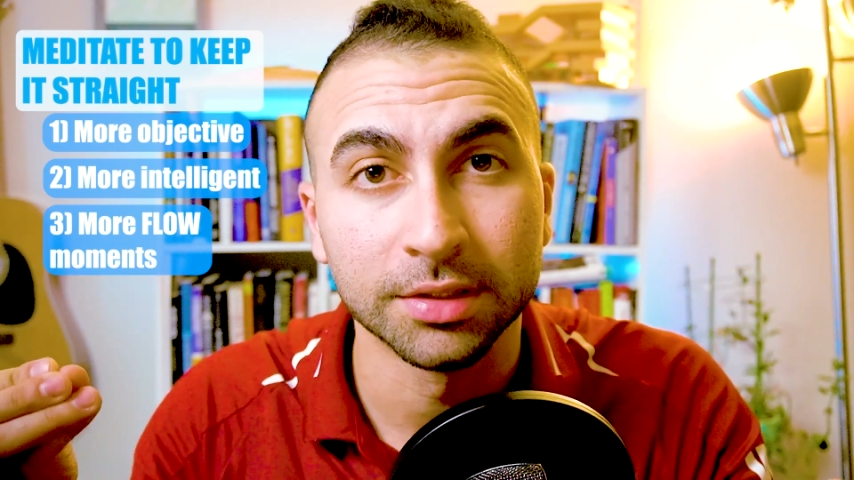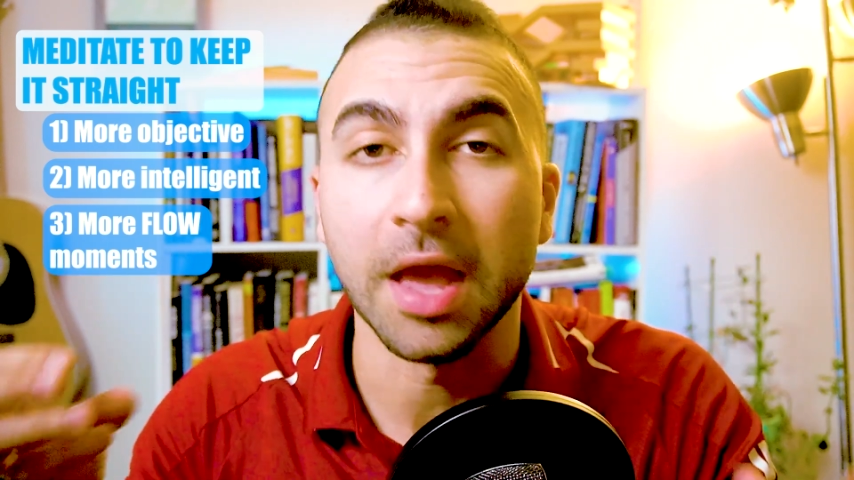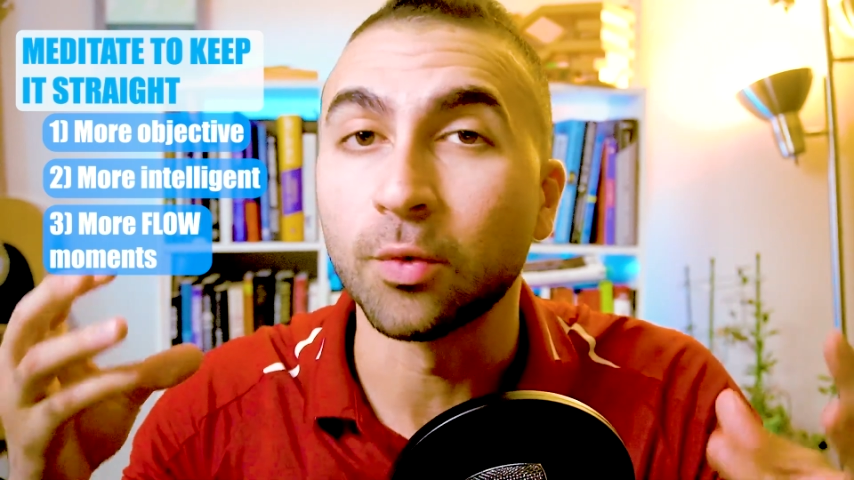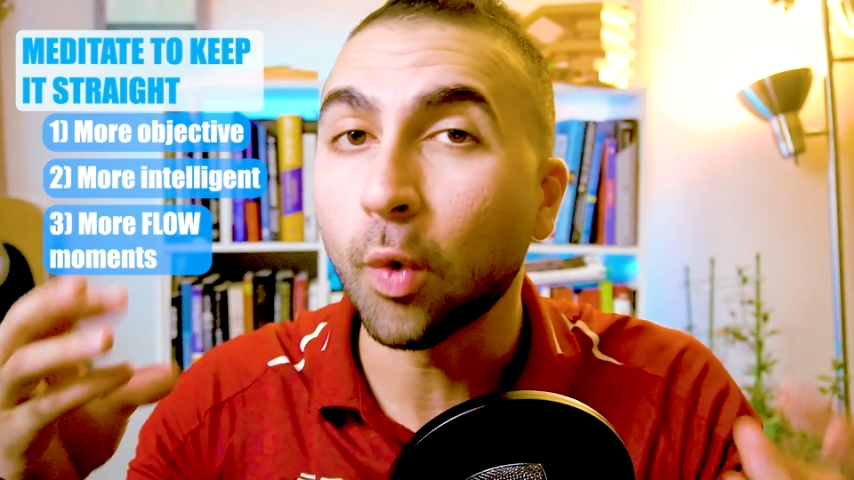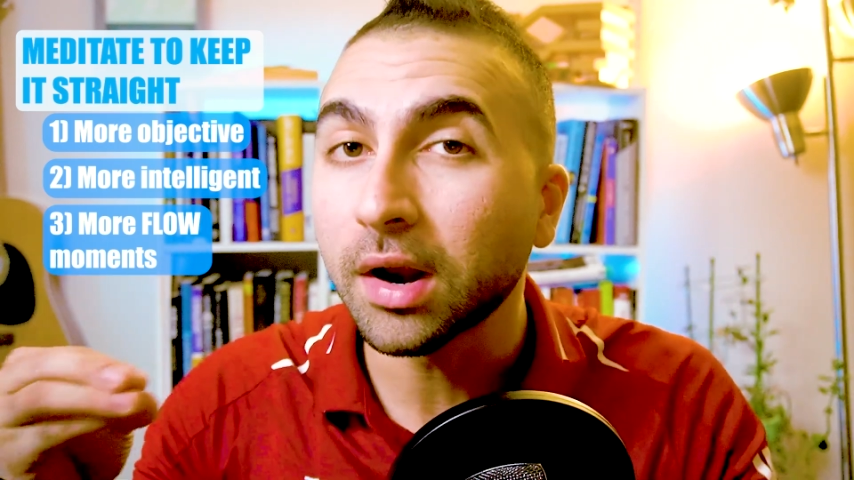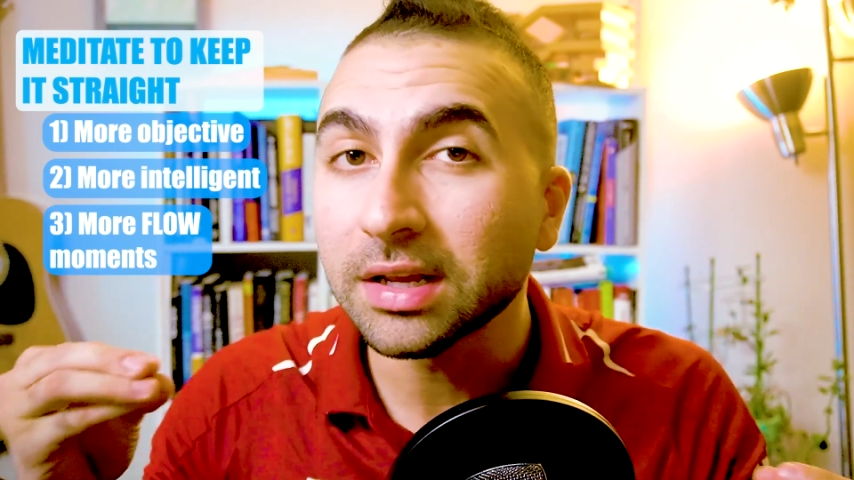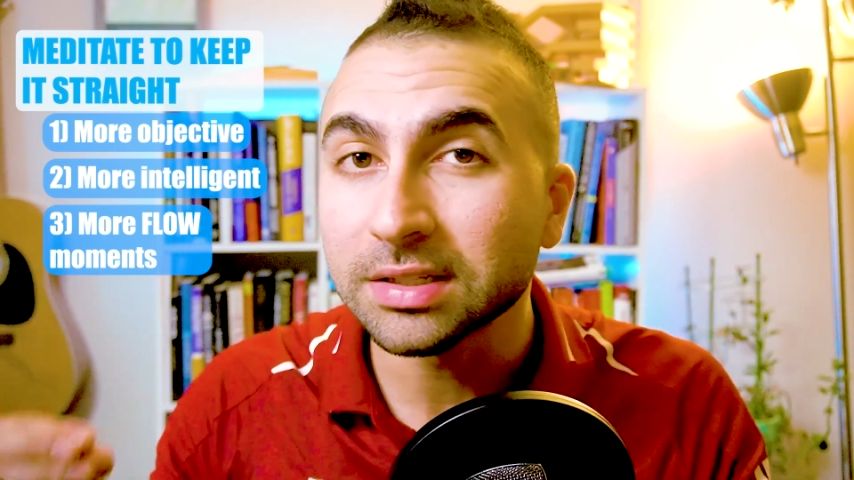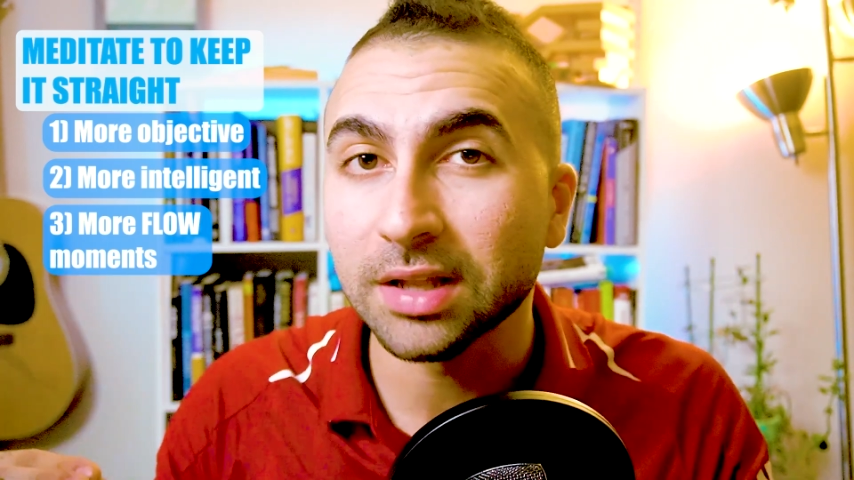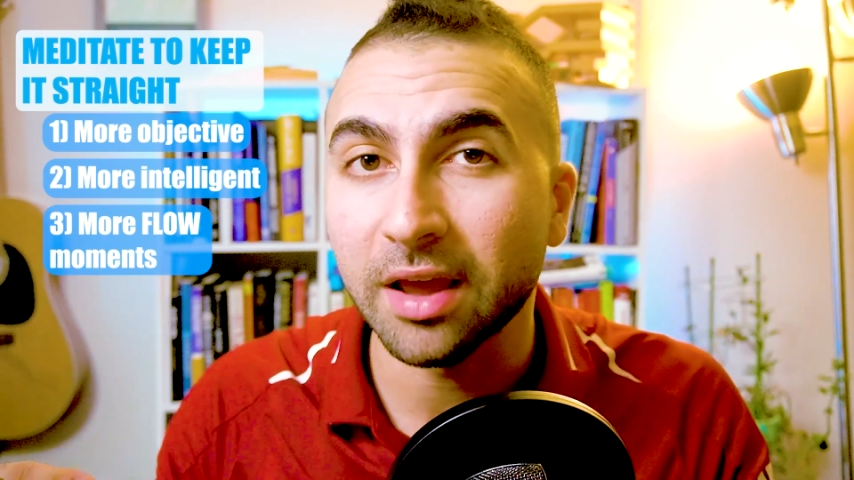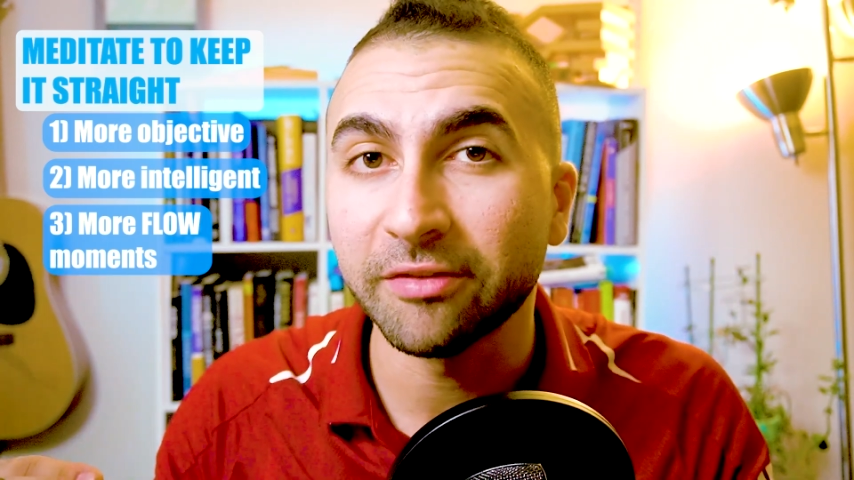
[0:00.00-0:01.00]
And what is
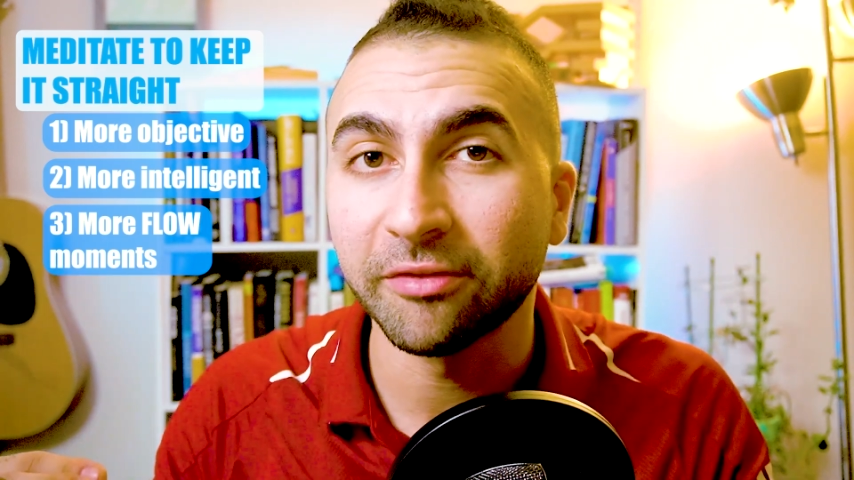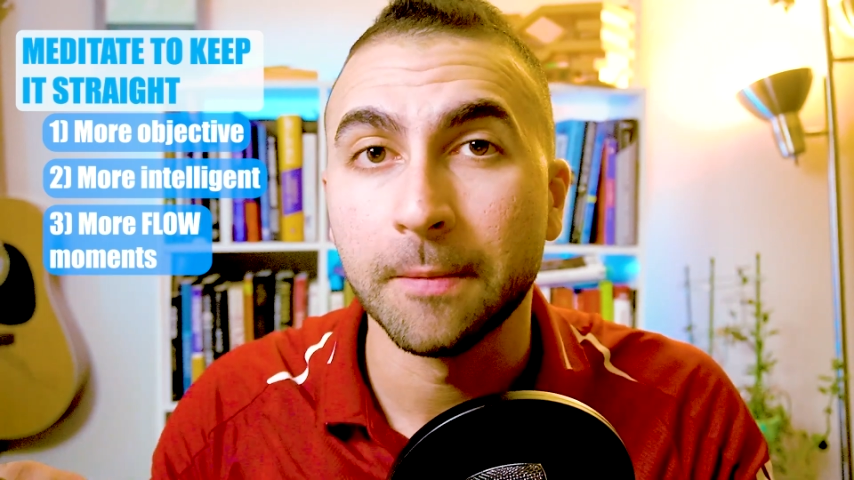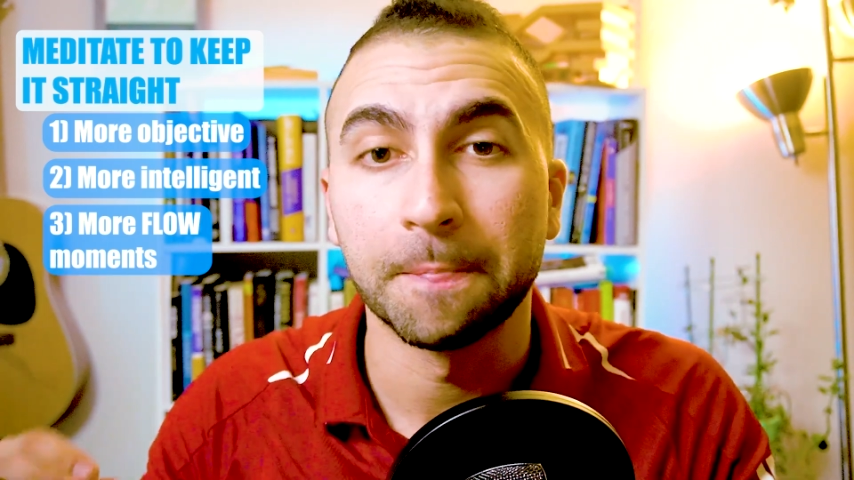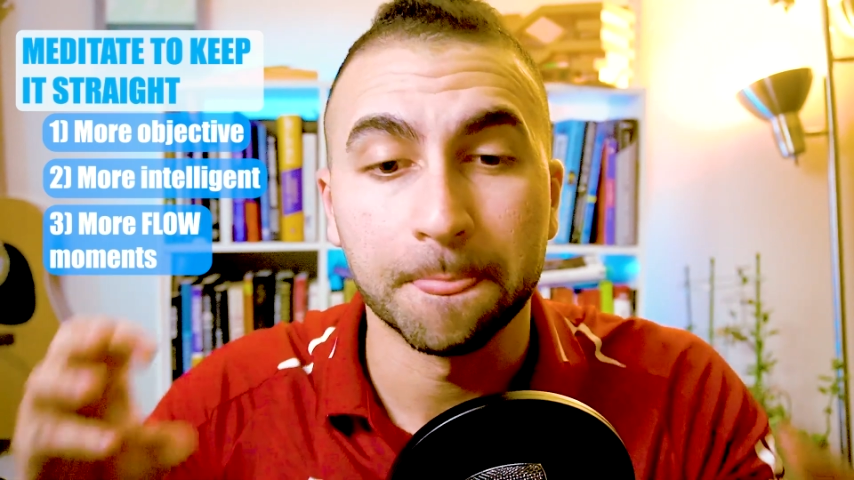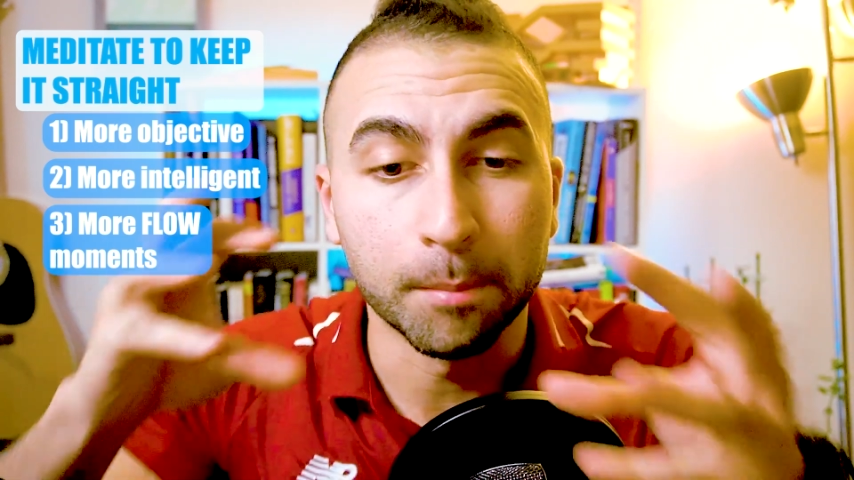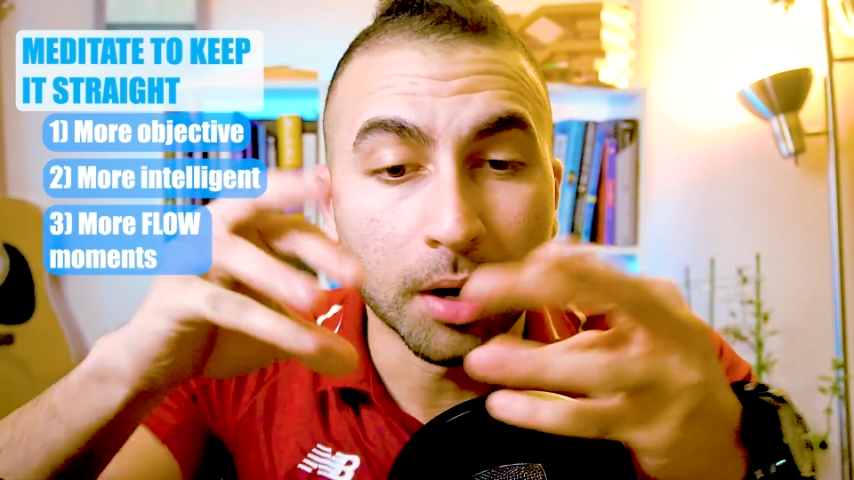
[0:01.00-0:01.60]
life but